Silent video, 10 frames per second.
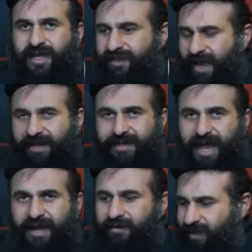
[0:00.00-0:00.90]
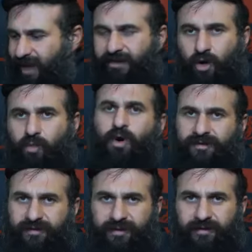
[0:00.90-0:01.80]
then then then you're
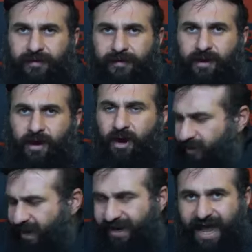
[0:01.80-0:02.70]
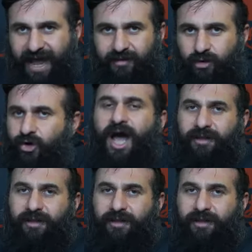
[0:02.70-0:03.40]
worth it. Other than that, you're not.